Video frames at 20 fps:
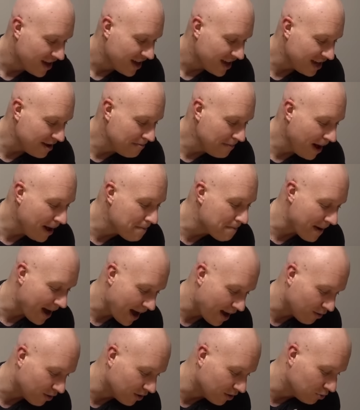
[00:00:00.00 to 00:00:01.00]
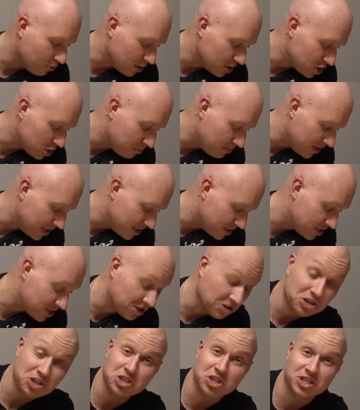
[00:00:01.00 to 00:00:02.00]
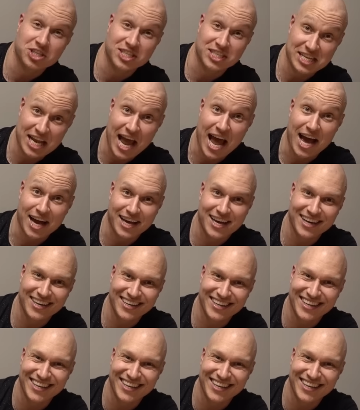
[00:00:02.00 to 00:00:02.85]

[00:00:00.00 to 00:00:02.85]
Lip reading: In my bowel, which means delicious snack.